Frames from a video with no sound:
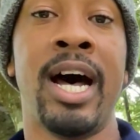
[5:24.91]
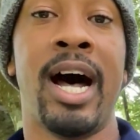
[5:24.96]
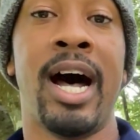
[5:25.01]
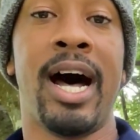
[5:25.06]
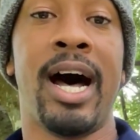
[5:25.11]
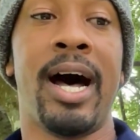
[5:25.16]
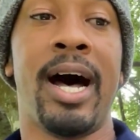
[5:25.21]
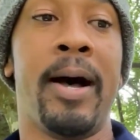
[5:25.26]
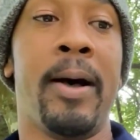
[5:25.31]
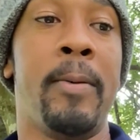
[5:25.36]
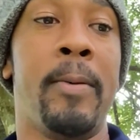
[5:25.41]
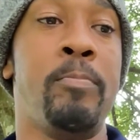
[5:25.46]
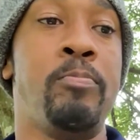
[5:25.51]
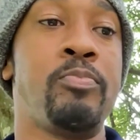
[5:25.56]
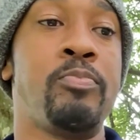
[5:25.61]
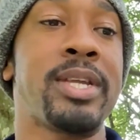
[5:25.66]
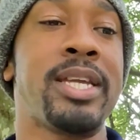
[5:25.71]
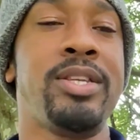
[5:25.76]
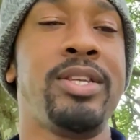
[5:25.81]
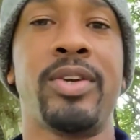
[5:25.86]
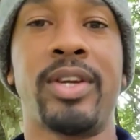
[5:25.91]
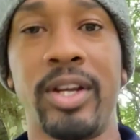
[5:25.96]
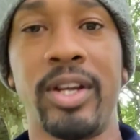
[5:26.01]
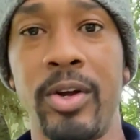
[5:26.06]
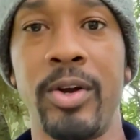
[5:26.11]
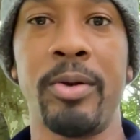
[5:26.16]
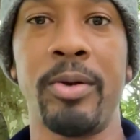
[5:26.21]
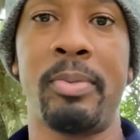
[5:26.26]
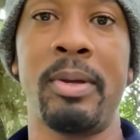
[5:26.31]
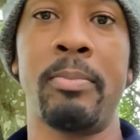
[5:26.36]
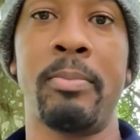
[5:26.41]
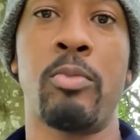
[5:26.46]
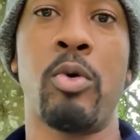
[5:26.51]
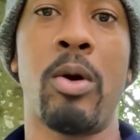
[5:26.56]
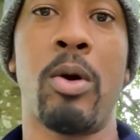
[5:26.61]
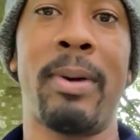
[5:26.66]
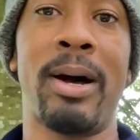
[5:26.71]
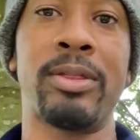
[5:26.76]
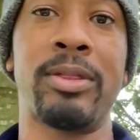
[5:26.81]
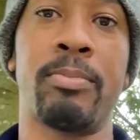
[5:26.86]
Um, and you can learn a bit more
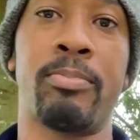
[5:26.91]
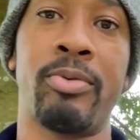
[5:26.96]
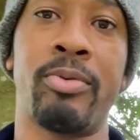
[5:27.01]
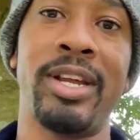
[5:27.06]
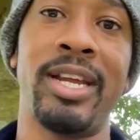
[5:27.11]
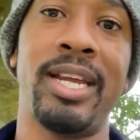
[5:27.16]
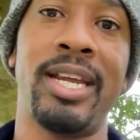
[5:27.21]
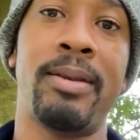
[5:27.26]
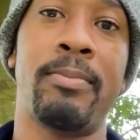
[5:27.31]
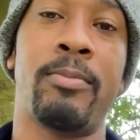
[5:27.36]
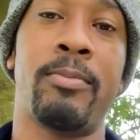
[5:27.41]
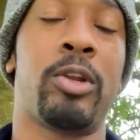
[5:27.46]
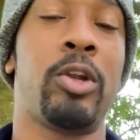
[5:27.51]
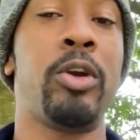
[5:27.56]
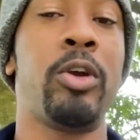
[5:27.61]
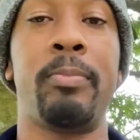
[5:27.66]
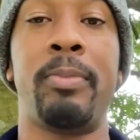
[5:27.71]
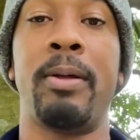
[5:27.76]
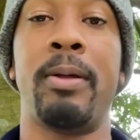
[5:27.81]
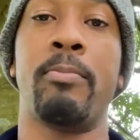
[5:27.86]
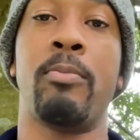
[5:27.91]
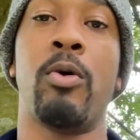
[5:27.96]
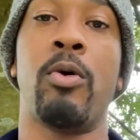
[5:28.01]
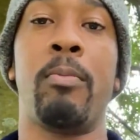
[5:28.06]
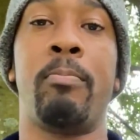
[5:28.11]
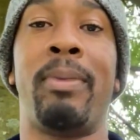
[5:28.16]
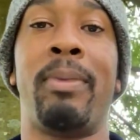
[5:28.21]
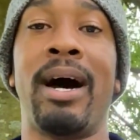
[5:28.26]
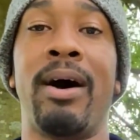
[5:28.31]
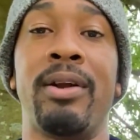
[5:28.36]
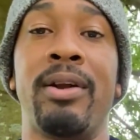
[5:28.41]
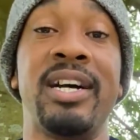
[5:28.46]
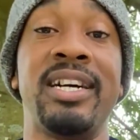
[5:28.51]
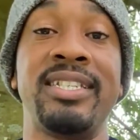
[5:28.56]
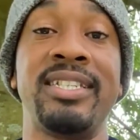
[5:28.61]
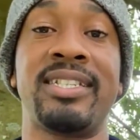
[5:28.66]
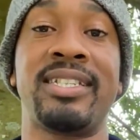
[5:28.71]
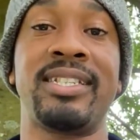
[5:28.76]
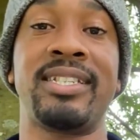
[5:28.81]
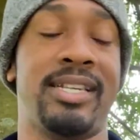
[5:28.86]
about the breed, learn a bit more about
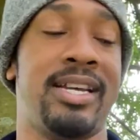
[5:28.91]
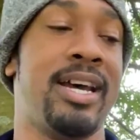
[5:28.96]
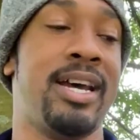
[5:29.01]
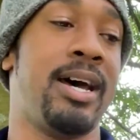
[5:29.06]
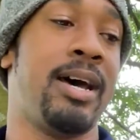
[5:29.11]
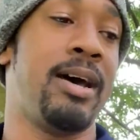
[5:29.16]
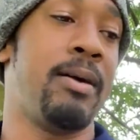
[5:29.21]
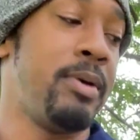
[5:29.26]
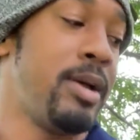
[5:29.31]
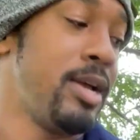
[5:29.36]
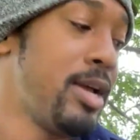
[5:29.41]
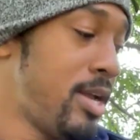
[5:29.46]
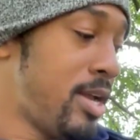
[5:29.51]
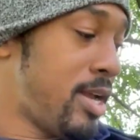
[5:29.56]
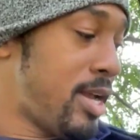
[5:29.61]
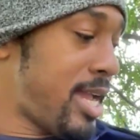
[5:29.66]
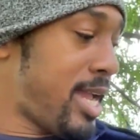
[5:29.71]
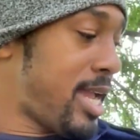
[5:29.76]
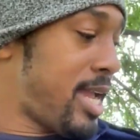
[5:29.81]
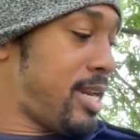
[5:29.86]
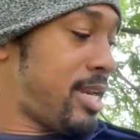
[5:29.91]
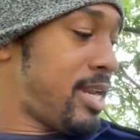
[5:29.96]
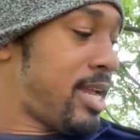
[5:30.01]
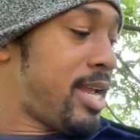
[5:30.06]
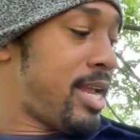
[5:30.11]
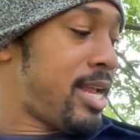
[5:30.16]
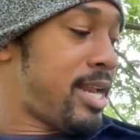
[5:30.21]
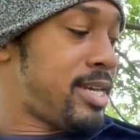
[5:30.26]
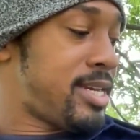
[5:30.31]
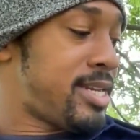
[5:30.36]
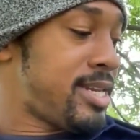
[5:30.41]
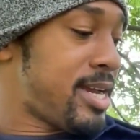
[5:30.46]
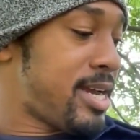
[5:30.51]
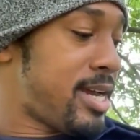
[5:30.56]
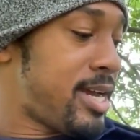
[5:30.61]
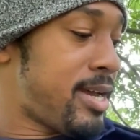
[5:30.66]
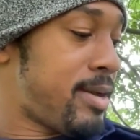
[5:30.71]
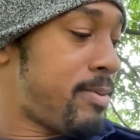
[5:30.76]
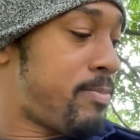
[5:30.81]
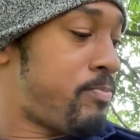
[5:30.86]
us, um, and, and
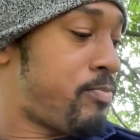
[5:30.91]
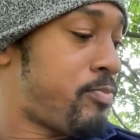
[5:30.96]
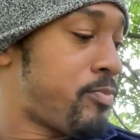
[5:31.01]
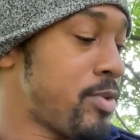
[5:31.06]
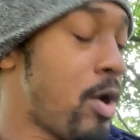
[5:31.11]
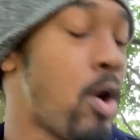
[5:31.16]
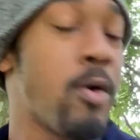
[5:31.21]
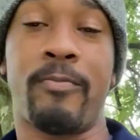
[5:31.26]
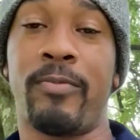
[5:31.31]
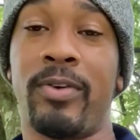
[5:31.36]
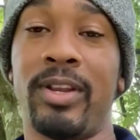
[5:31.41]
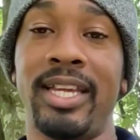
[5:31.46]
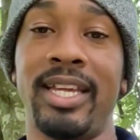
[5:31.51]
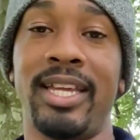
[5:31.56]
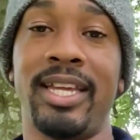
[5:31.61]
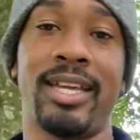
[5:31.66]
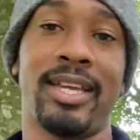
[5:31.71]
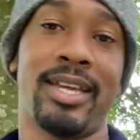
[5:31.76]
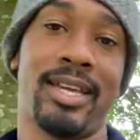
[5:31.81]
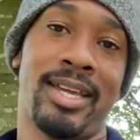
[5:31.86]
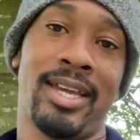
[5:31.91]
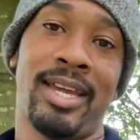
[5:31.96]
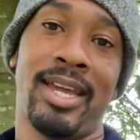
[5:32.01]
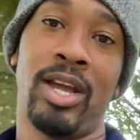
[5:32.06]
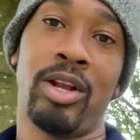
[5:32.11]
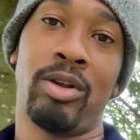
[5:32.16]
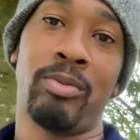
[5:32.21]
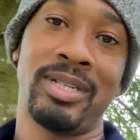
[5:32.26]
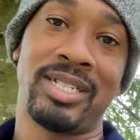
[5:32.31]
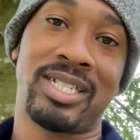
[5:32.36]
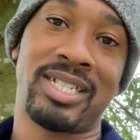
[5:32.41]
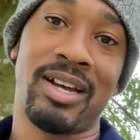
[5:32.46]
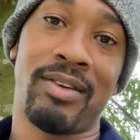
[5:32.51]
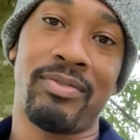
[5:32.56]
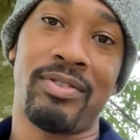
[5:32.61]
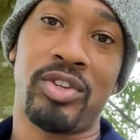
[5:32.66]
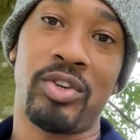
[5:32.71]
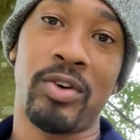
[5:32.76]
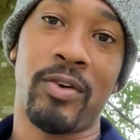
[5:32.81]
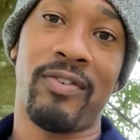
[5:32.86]
uh, hopefully it'll be stuff
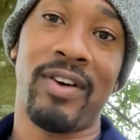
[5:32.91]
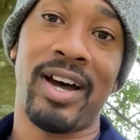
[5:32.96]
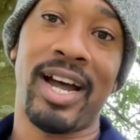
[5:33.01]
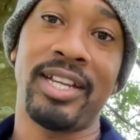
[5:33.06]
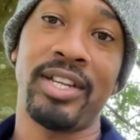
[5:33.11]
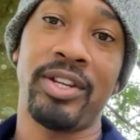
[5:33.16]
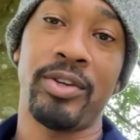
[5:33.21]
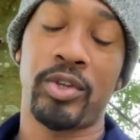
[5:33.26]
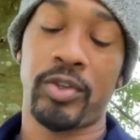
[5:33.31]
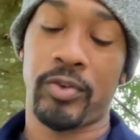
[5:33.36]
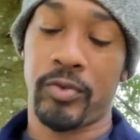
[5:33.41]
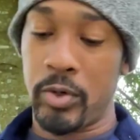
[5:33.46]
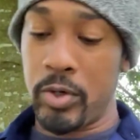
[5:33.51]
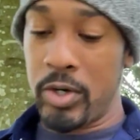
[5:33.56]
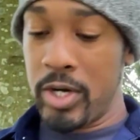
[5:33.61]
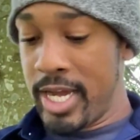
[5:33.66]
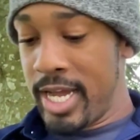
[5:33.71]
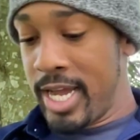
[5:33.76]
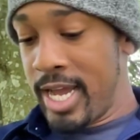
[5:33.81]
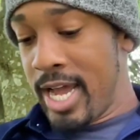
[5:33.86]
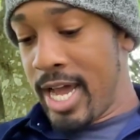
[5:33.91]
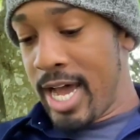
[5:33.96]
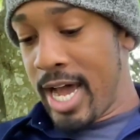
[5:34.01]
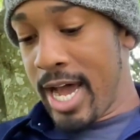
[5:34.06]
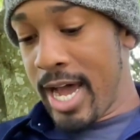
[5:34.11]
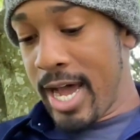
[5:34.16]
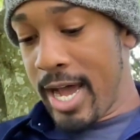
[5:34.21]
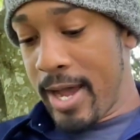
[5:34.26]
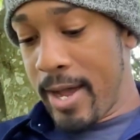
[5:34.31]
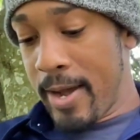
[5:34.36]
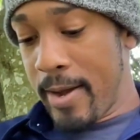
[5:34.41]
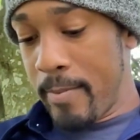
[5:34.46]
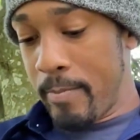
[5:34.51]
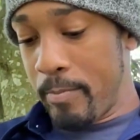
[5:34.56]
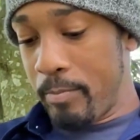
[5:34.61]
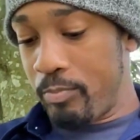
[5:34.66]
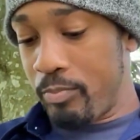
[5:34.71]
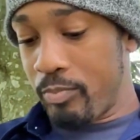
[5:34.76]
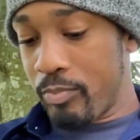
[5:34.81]
that you'll find useful. Um,